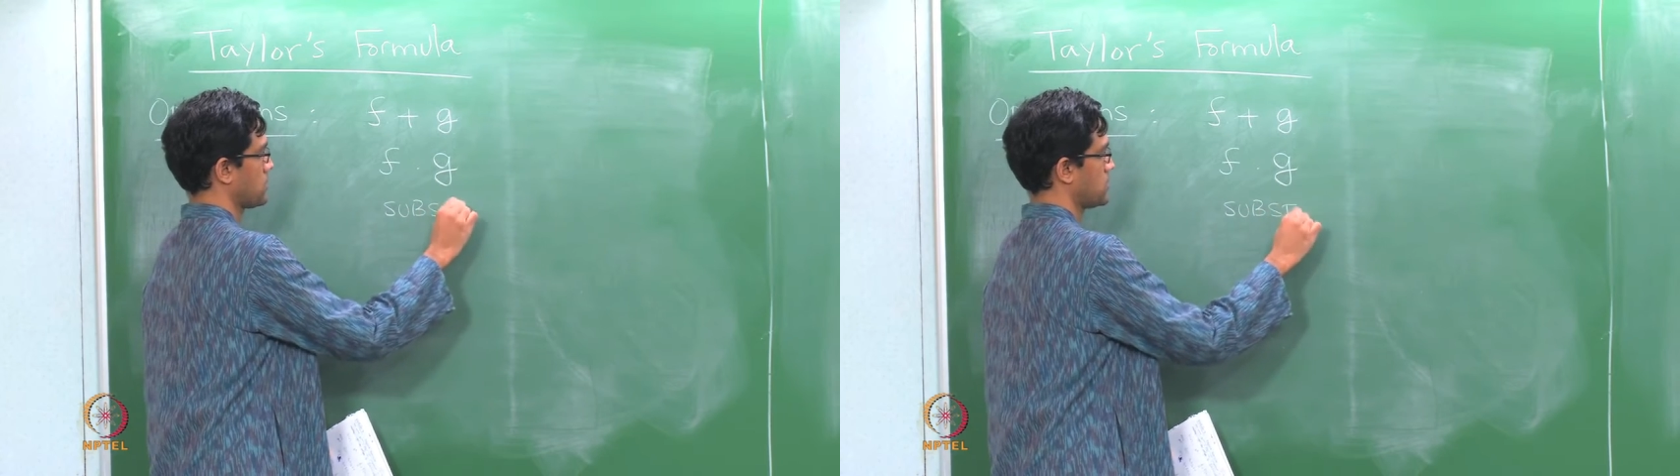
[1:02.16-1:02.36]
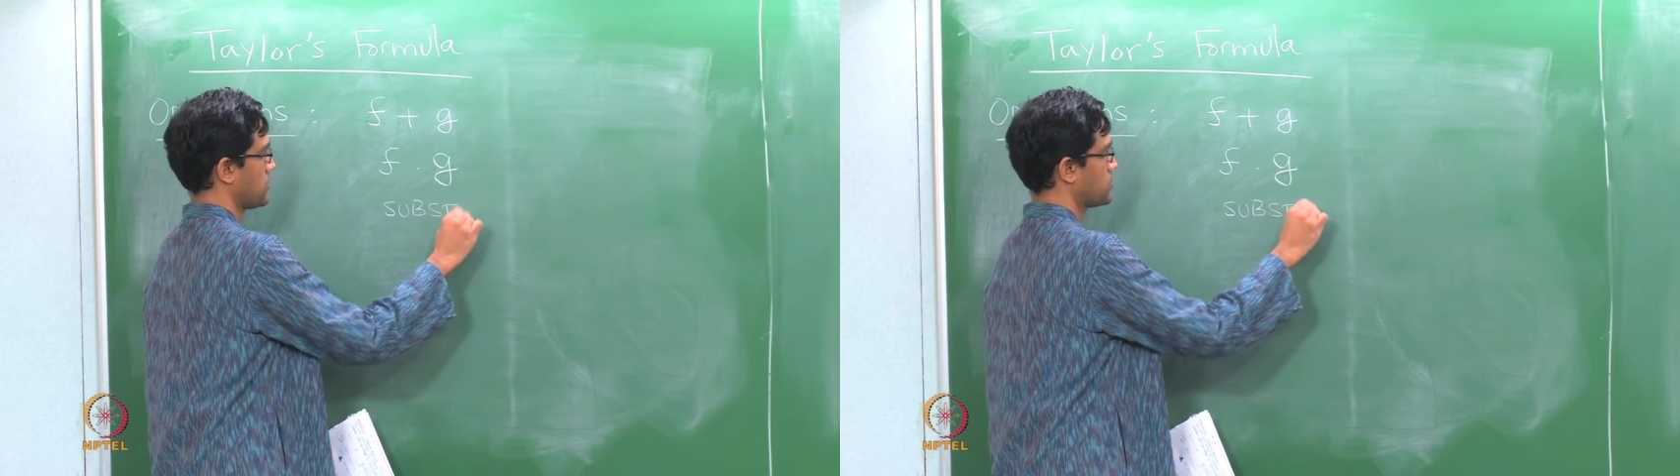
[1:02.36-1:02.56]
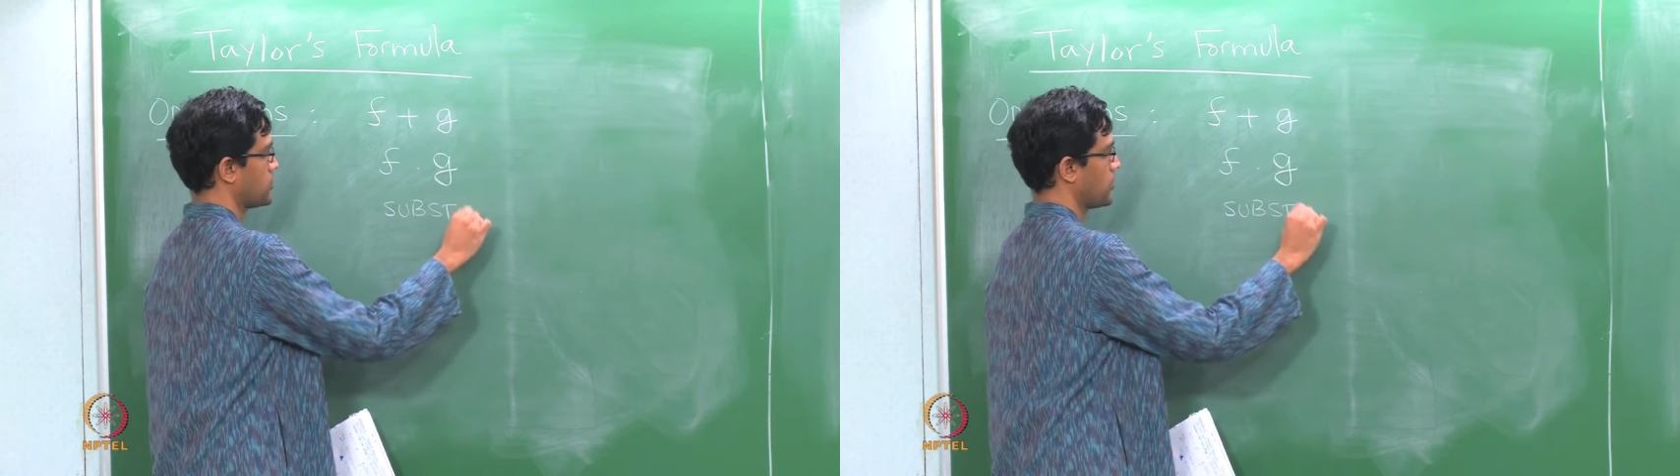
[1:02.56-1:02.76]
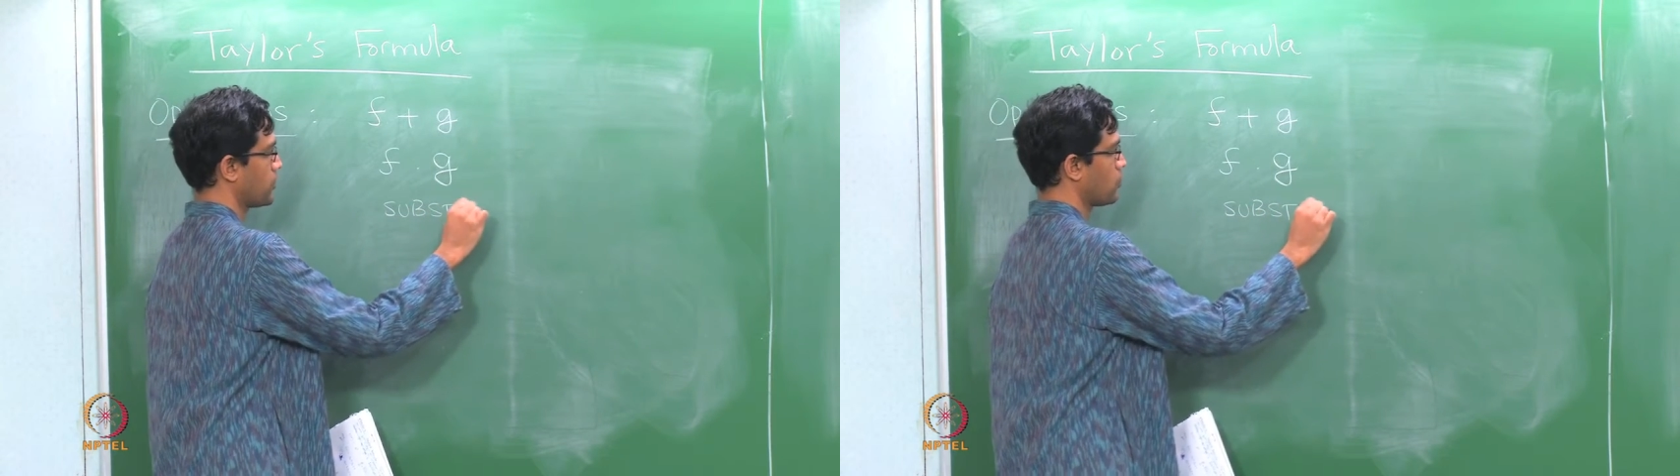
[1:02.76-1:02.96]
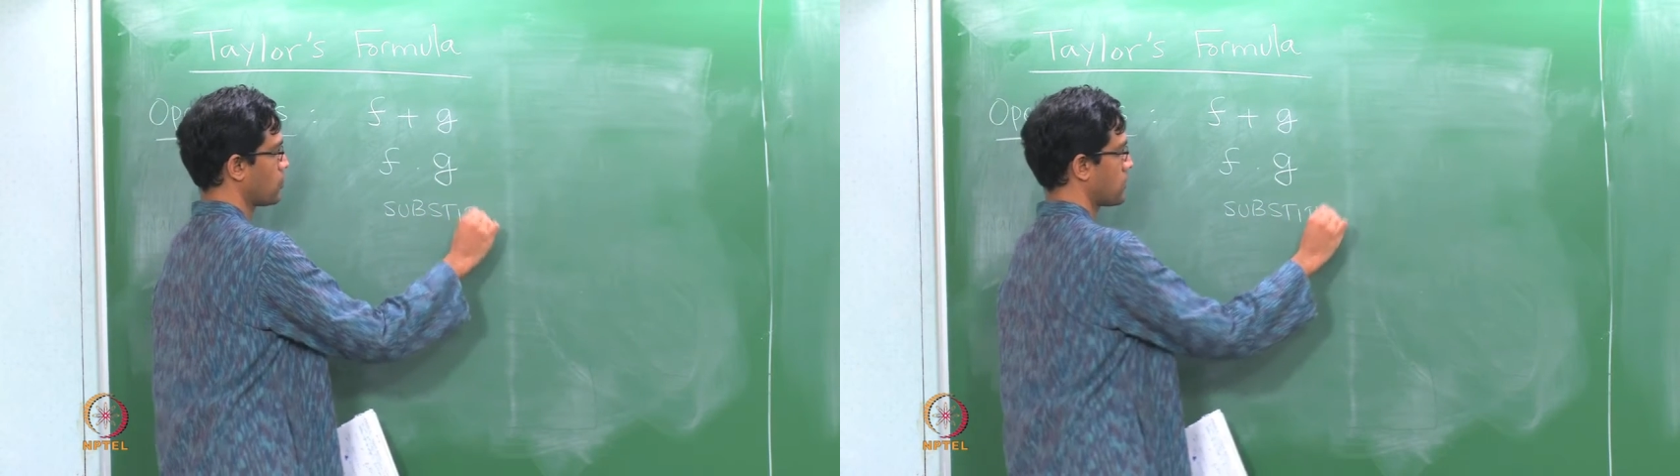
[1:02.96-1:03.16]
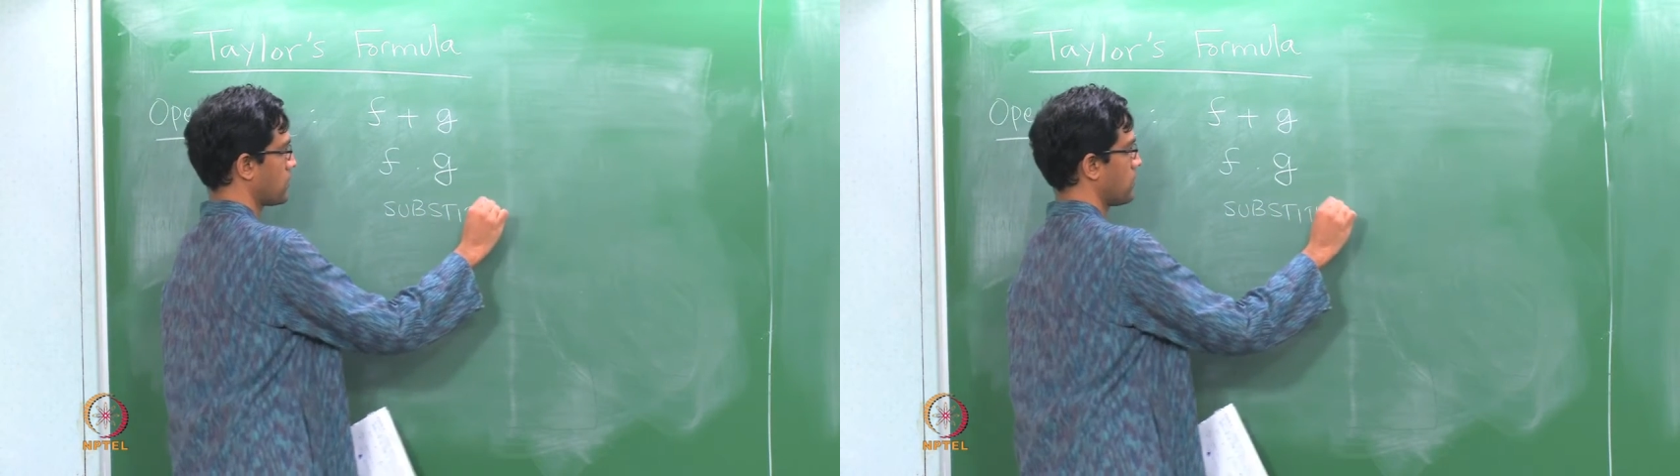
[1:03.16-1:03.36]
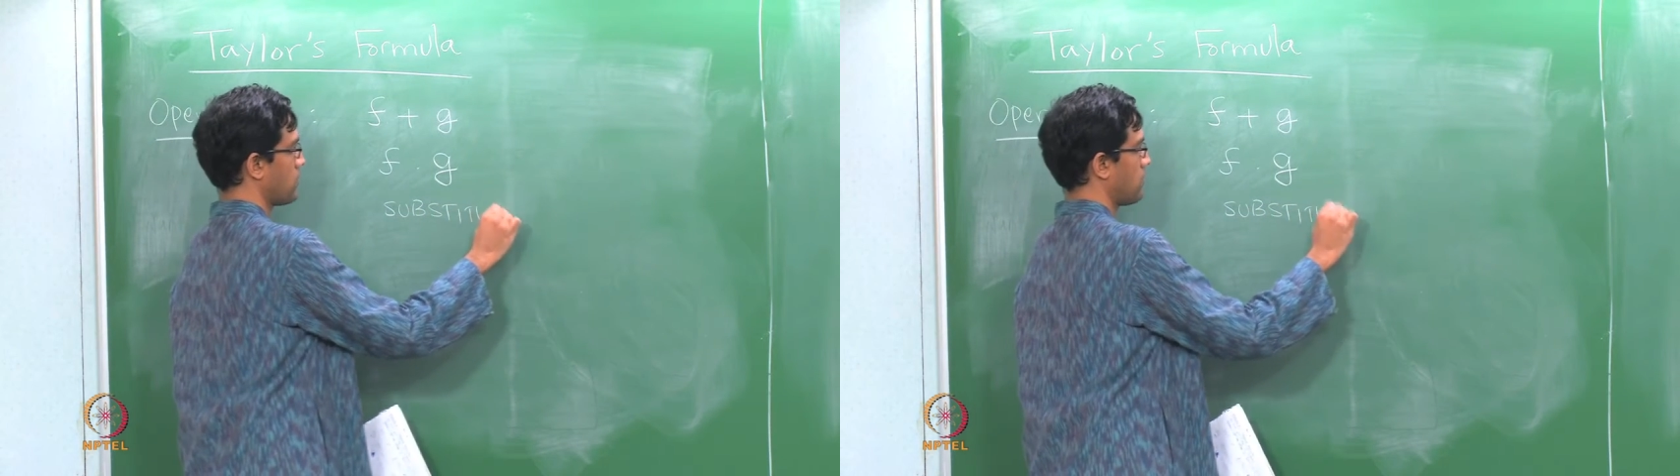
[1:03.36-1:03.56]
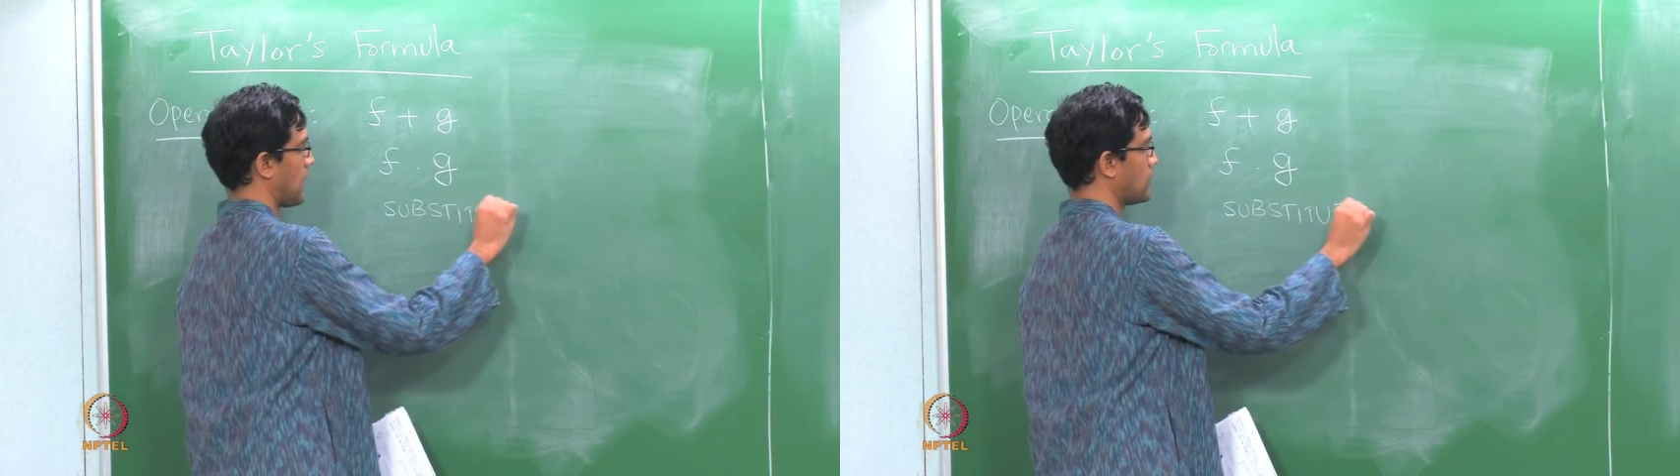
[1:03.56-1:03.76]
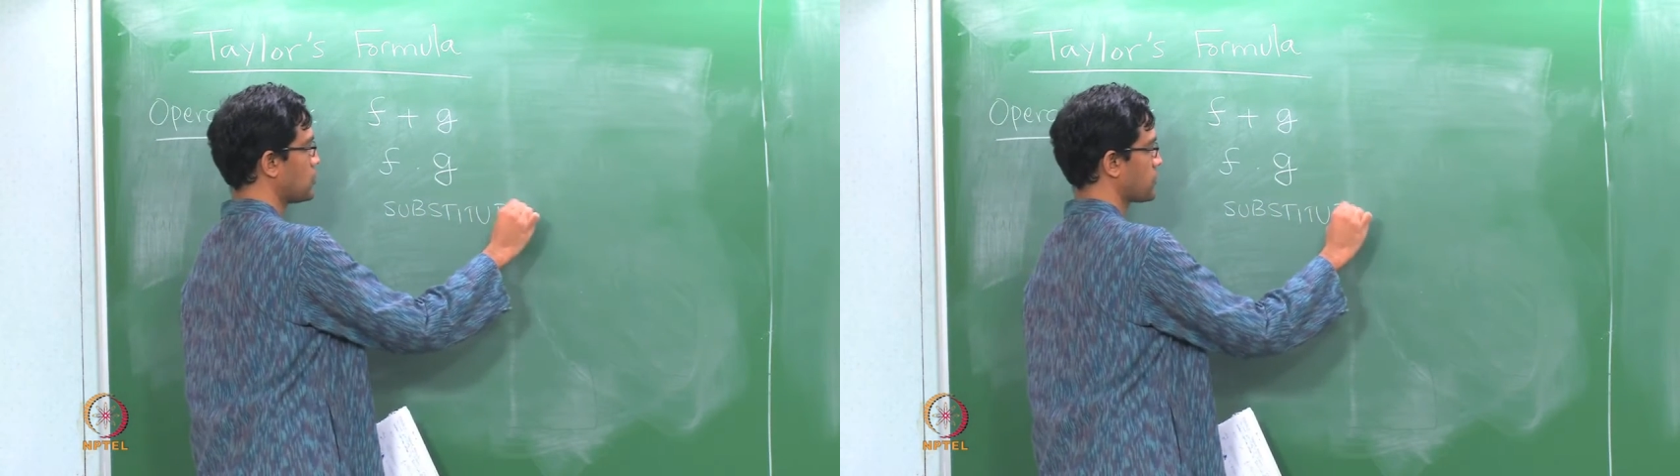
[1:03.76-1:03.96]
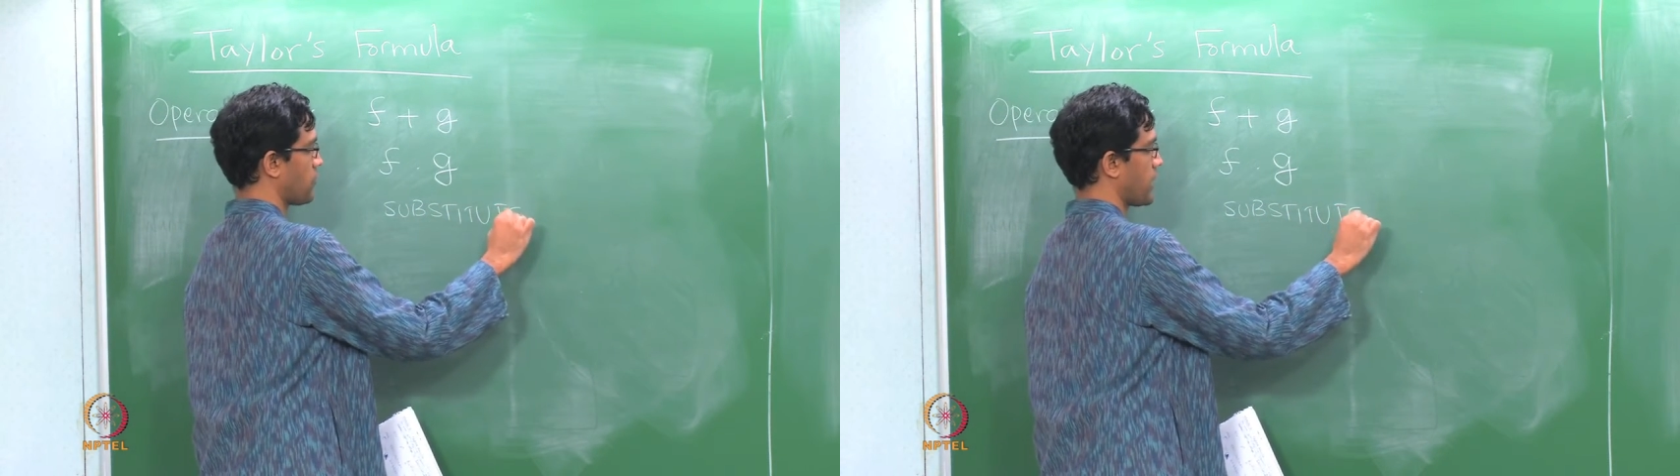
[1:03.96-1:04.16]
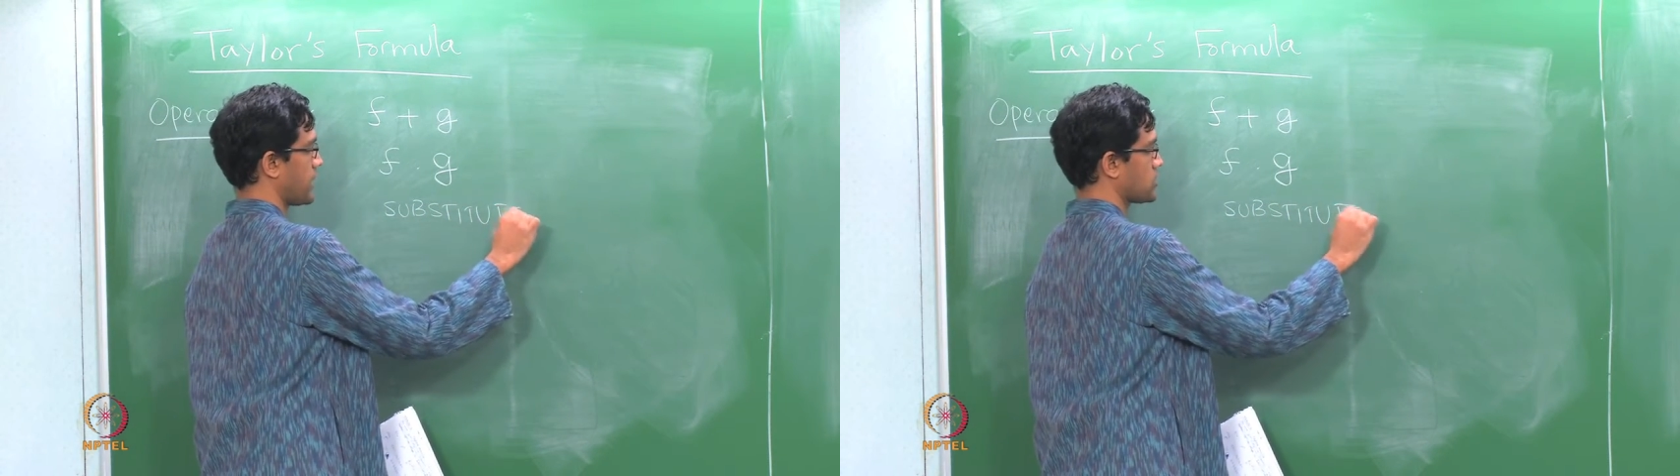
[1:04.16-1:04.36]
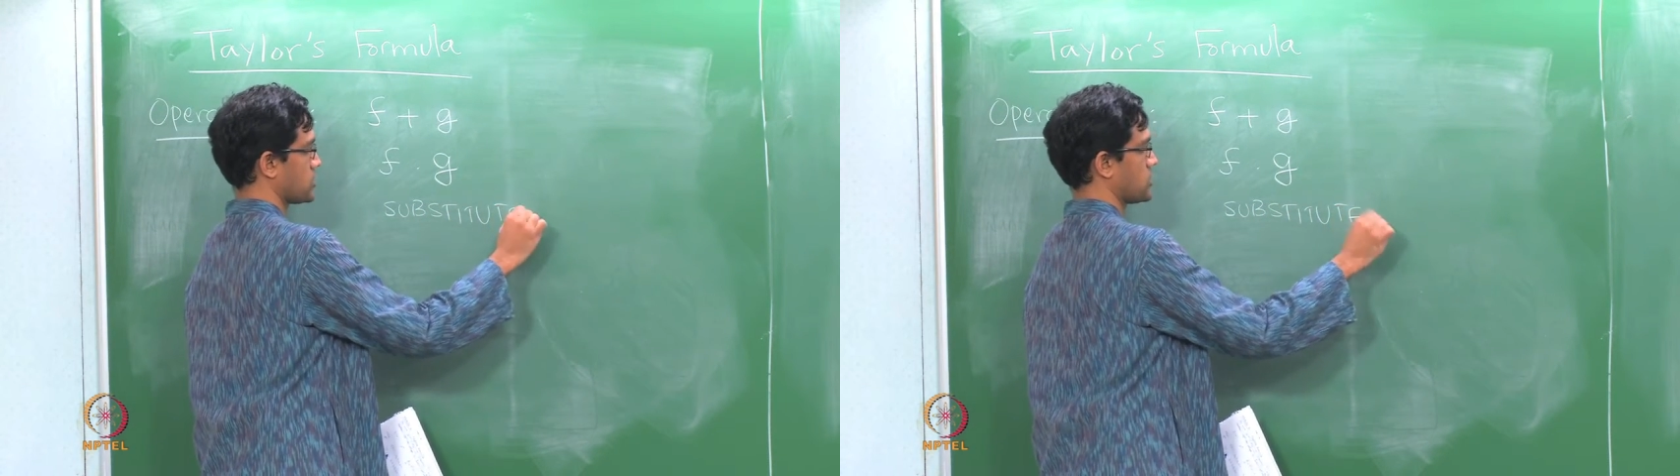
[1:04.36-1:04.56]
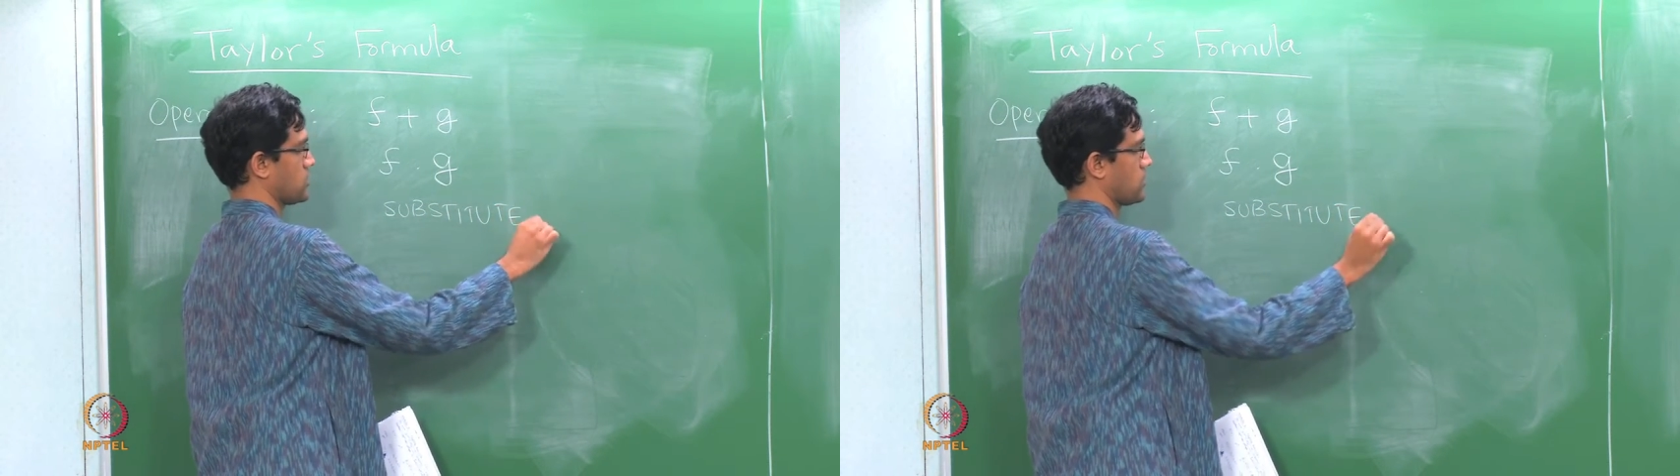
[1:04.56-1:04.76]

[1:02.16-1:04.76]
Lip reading: Substitute values for x.